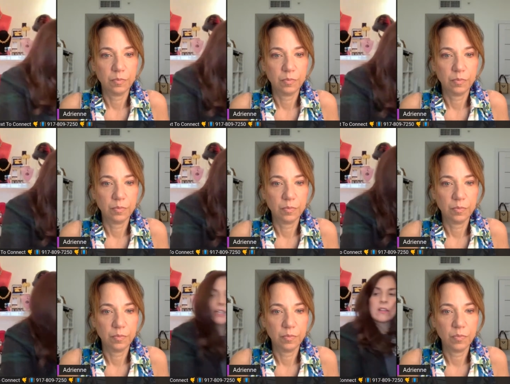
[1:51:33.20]
the box
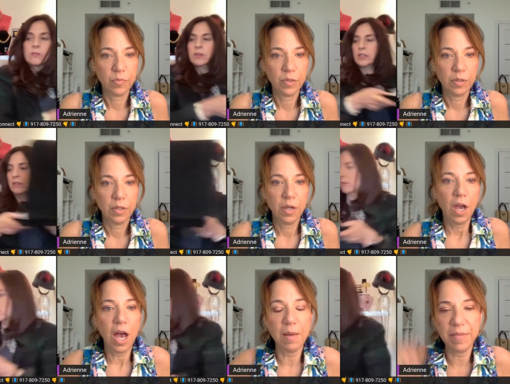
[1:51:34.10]
because I don't want to.
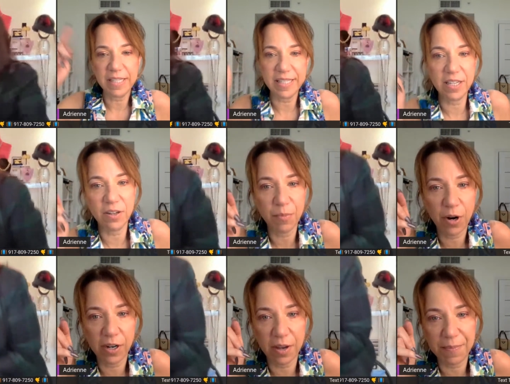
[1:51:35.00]
I'm listening to
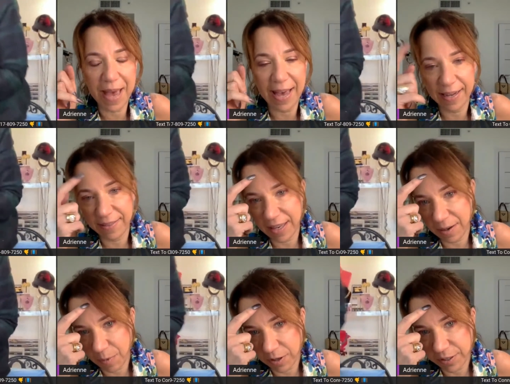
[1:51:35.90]
Mark unpack, and then
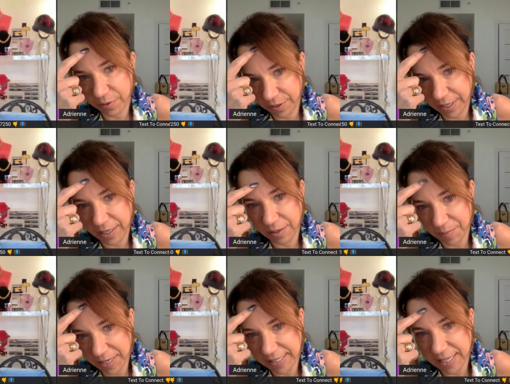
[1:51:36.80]
I'm also thinking to
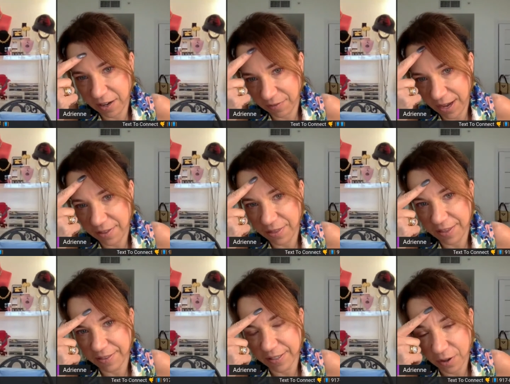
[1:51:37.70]
myself, I
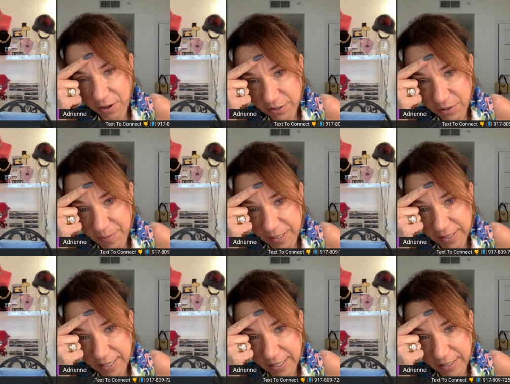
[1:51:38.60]
think this also
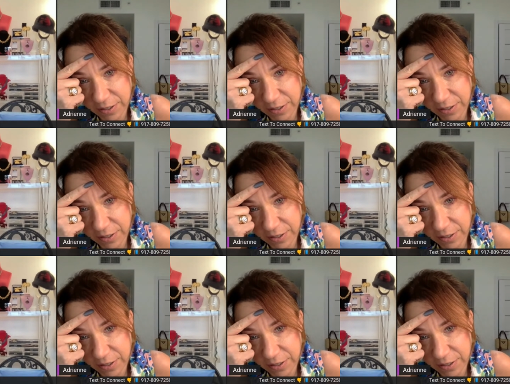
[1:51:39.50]
means I need